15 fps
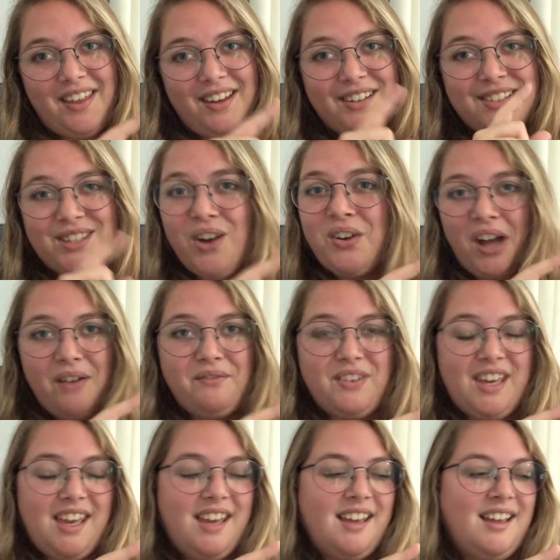They were so
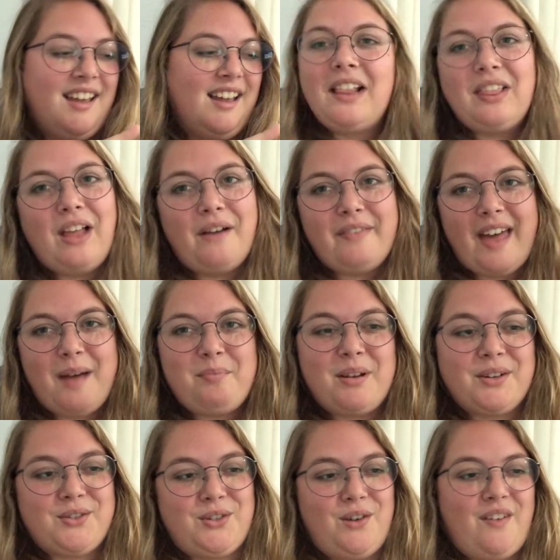comfy. Love that
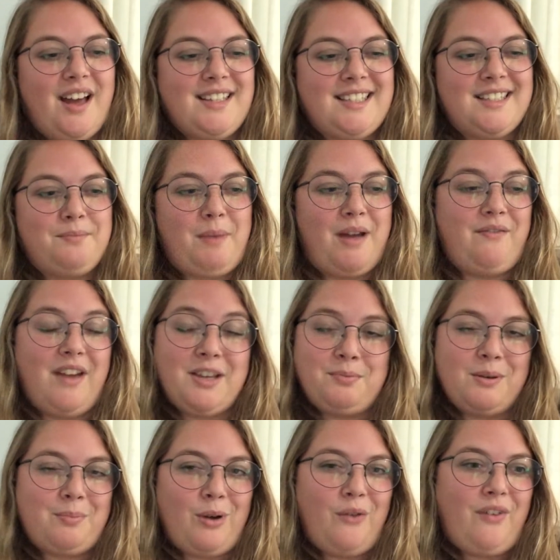picture of us. It's my
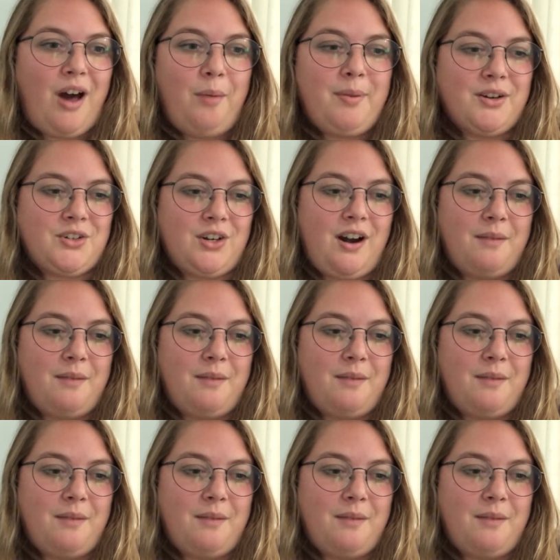Facebook profile picture.